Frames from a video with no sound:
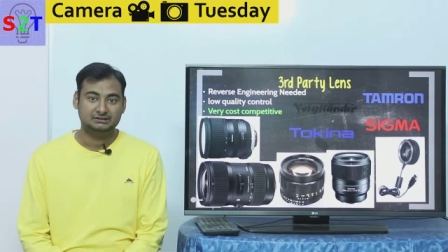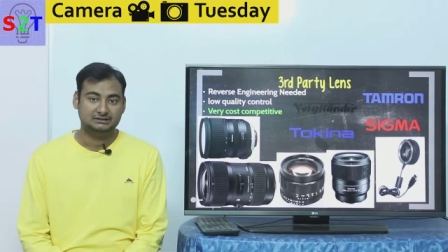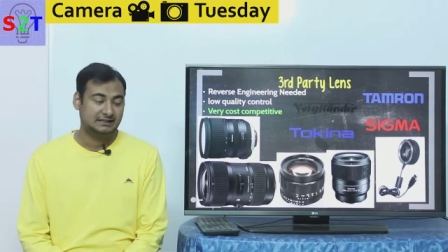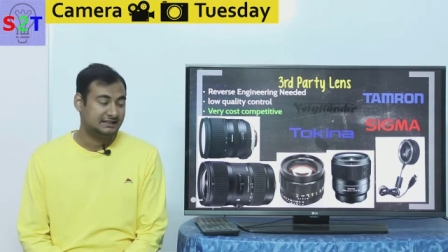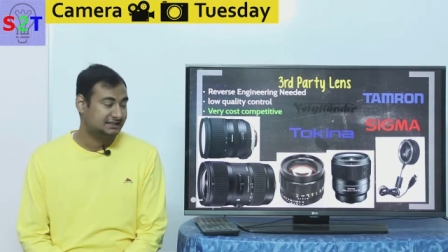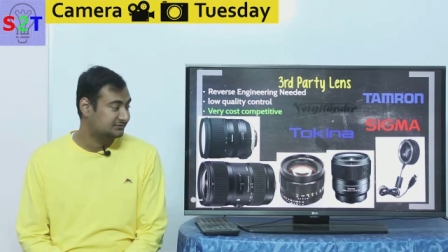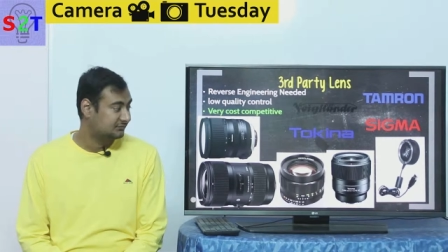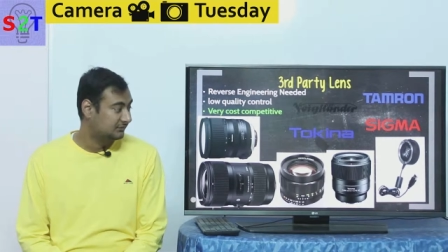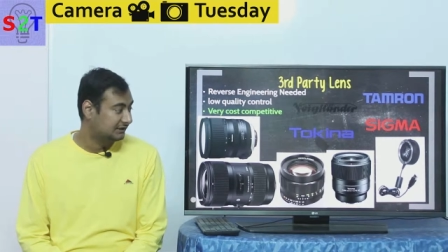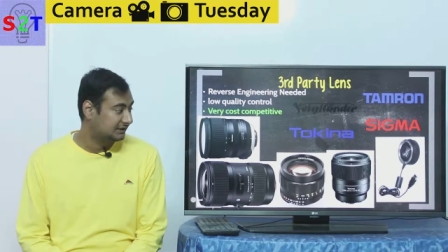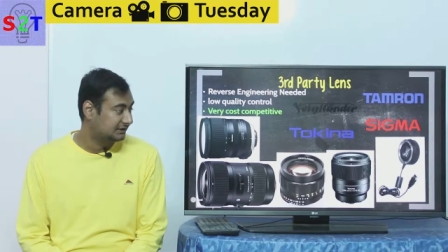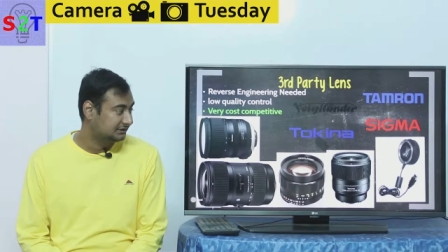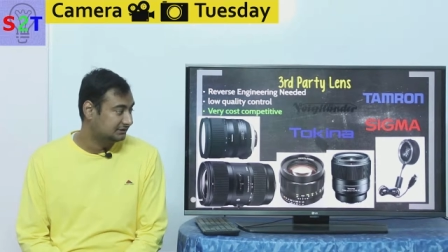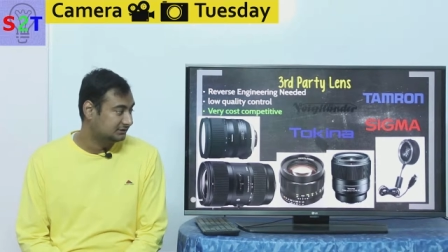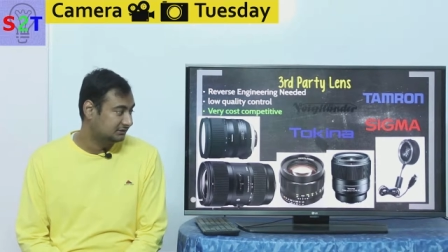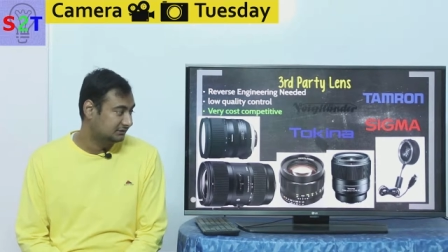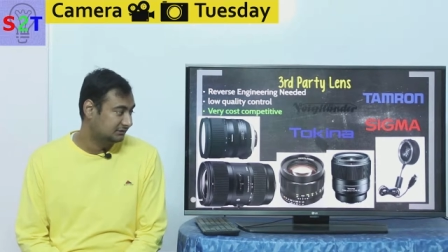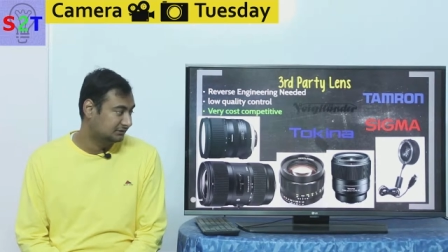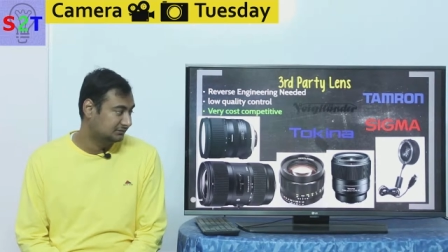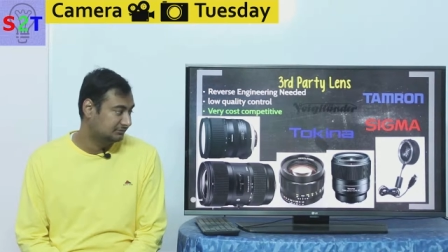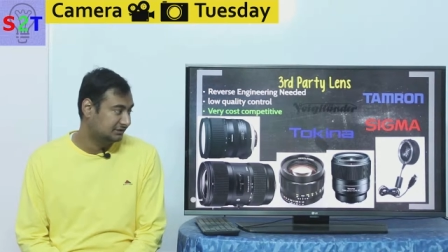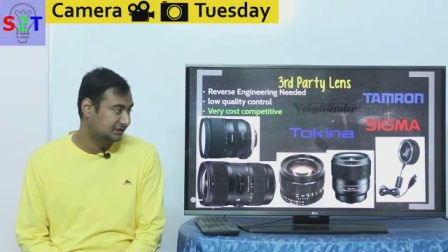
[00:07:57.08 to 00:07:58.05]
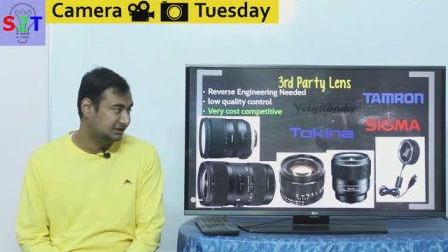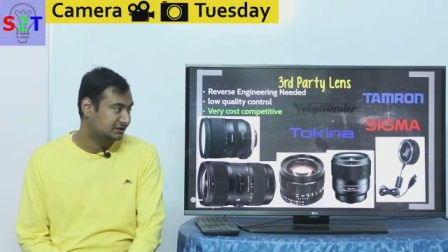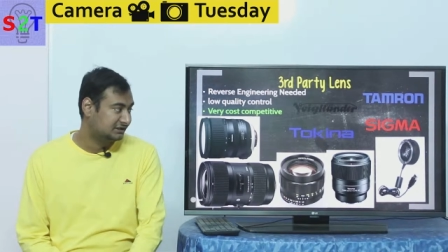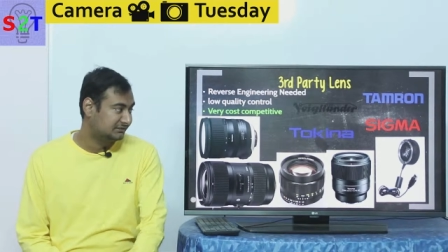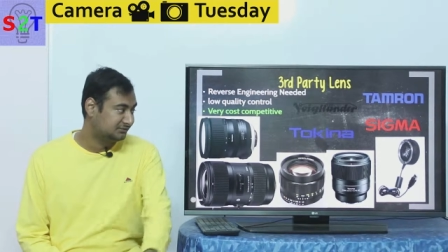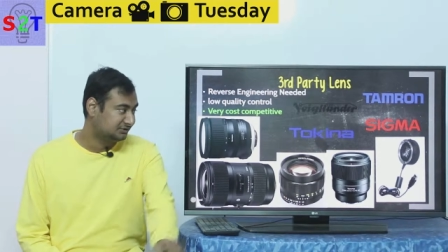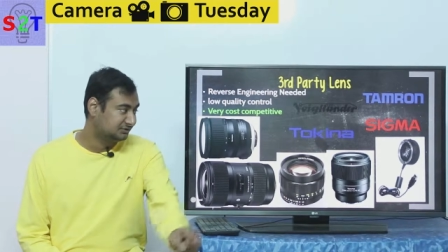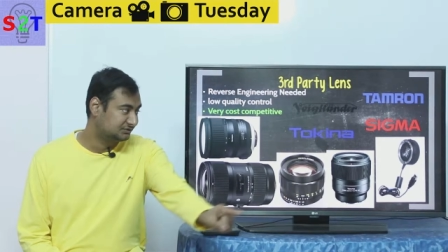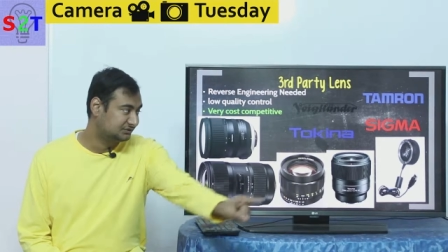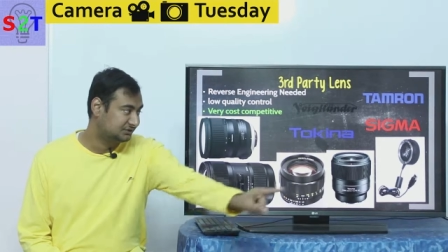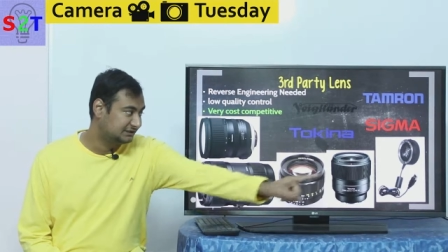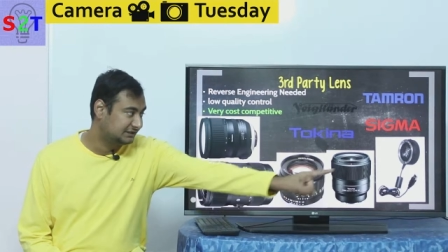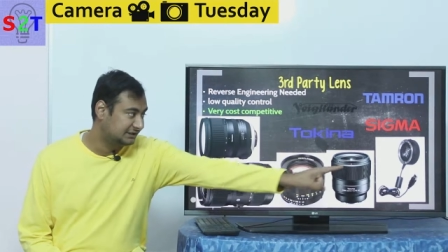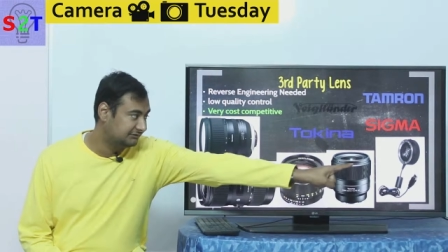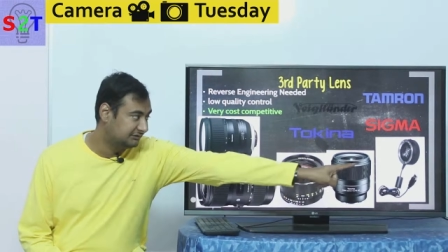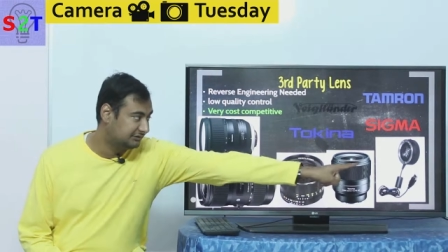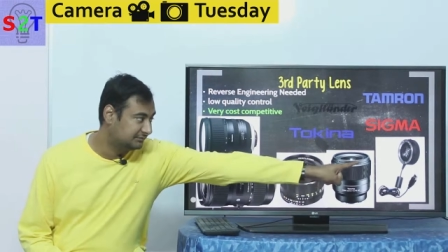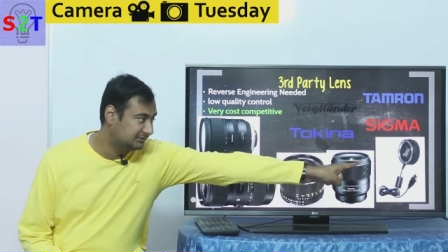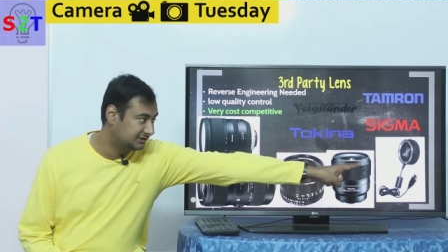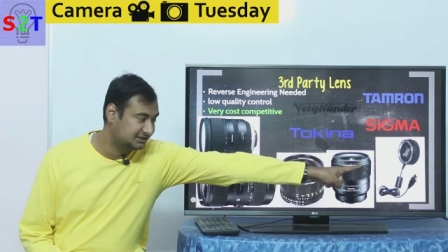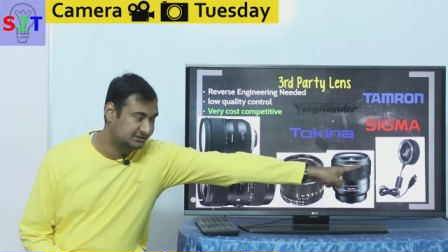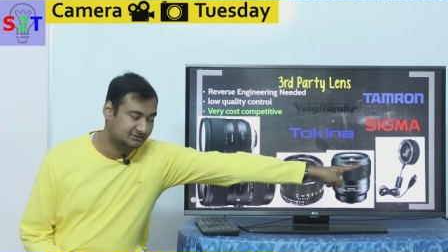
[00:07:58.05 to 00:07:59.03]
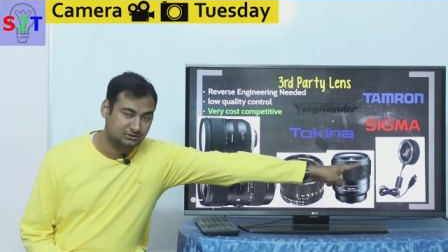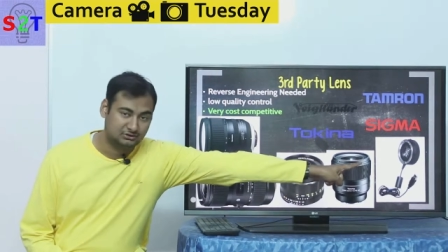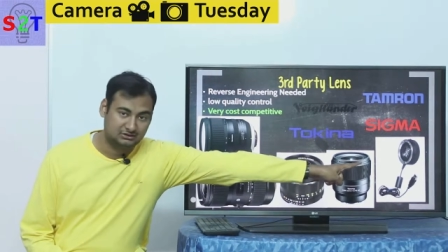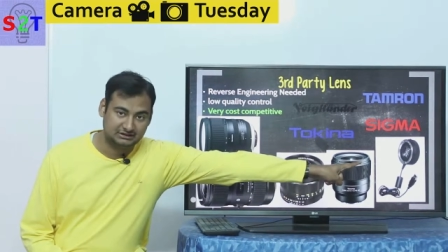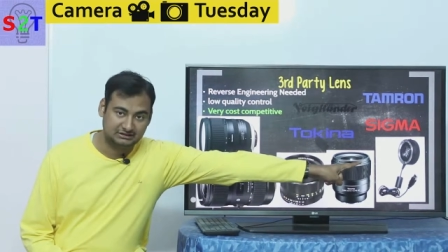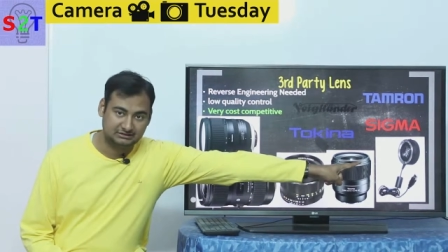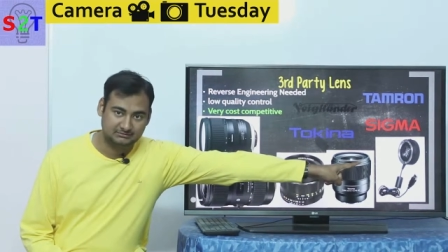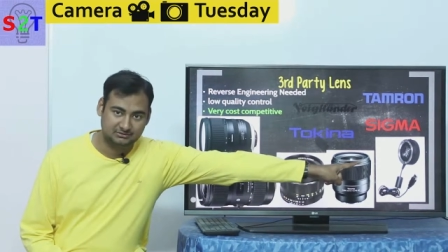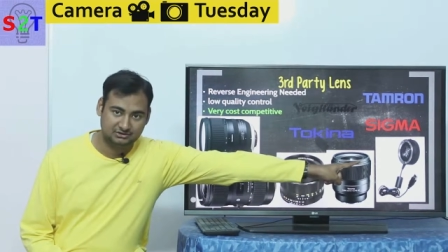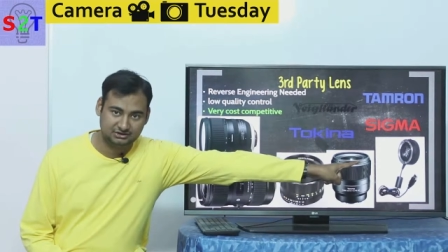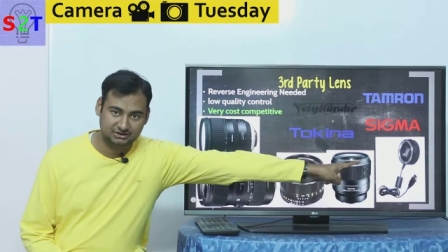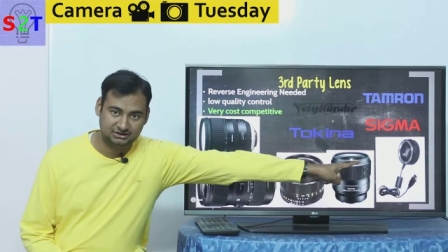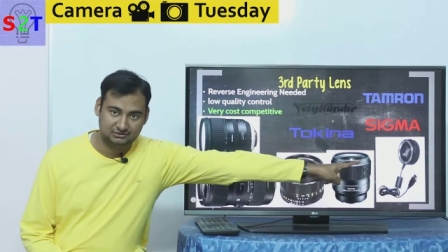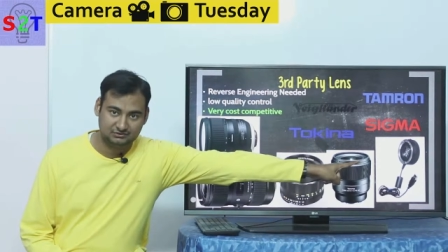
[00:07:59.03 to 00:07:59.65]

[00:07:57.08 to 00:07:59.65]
that's why uh, many times you see everybody talking about